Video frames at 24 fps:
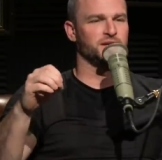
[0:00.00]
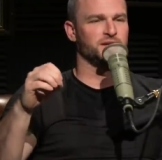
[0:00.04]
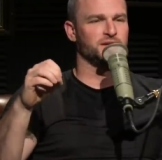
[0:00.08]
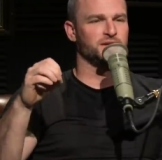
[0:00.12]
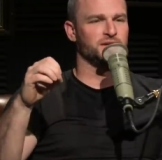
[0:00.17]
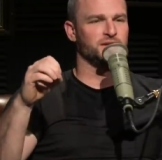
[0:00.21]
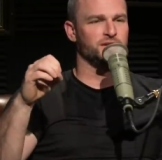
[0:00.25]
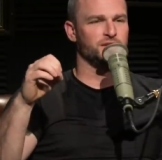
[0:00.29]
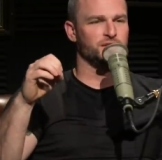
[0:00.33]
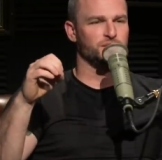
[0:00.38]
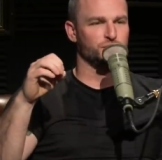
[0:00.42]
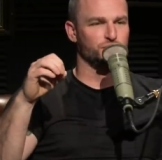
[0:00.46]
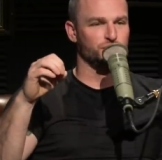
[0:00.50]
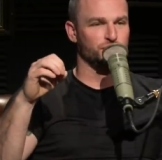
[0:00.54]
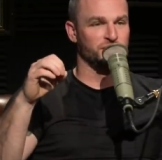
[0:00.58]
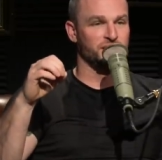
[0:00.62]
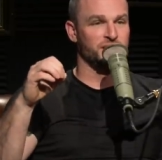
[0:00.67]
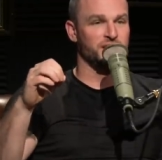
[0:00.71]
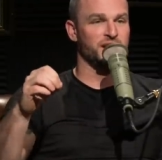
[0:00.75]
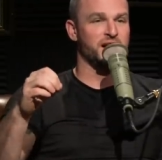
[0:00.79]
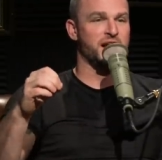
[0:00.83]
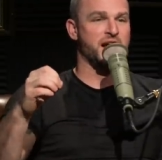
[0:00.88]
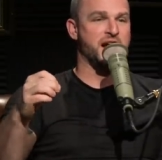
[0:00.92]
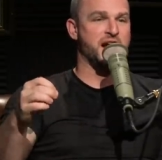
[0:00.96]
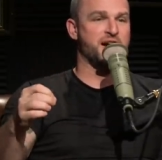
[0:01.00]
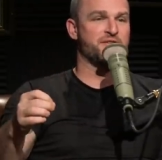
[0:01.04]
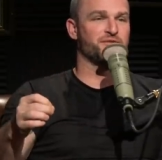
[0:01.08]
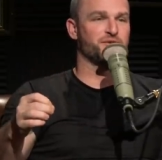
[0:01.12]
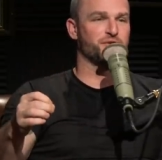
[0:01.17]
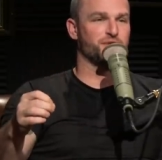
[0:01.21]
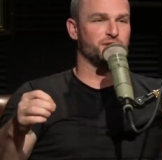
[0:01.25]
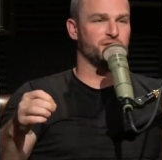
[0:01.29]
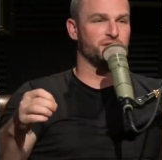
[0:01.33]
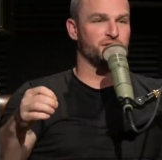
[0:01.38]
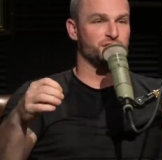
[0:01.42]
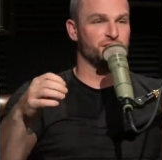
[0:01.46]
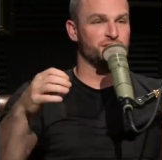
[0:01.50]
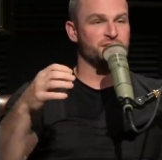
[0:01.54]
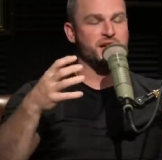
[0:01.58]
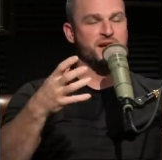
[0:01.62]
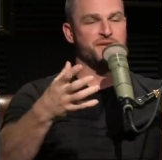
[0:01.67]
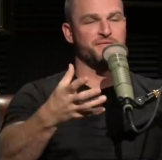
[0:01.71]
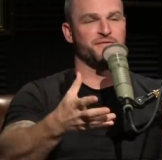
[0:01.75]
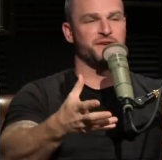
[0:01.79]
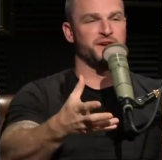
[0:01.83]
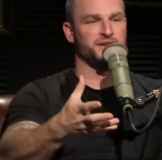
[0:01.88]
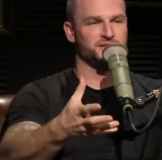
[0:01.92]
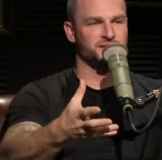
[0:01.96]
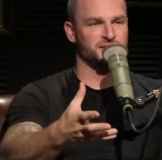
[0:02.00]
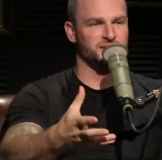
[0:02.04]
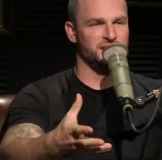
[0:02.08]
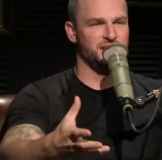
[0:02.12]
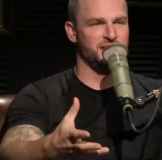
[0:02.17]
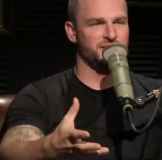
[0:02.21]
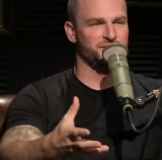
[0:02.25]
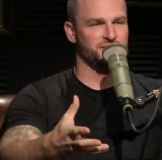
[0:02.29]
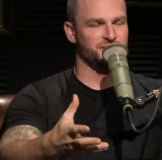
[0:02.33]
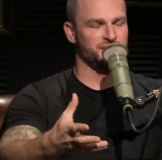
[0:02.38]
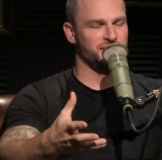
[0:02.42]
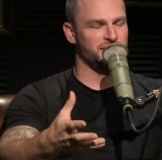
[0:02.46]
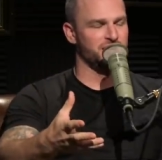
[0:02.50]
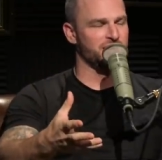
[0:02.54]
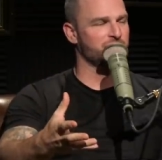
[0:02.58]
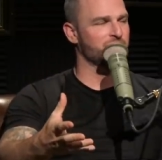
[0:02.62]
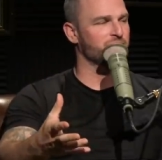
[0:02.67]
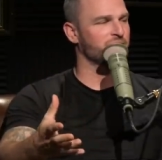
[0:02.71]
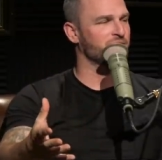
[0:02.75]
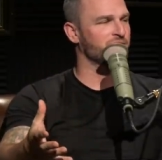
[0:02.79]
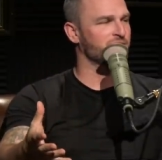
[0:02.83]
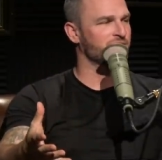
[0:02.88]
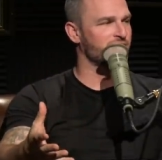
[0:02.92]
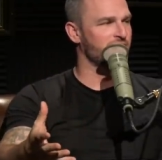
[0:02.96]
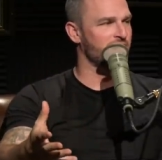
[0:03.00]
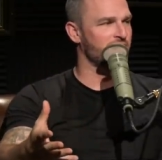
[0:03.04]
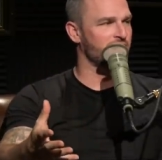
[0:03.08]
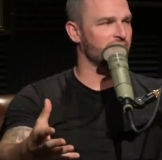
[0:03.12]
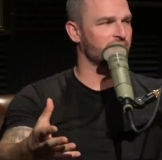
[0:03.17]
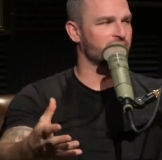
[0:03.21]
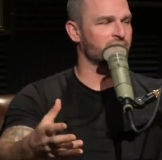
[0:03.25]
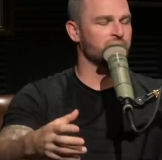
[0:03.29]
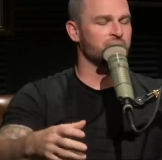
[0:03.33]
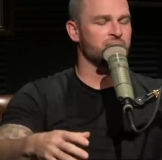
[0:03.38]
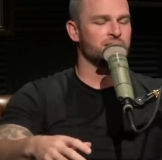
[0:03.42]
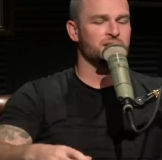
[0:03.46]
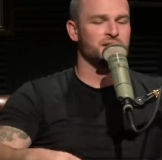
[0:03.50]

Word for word: and, you know, really getting after it, and you're in that phase of life, like Adam was saying,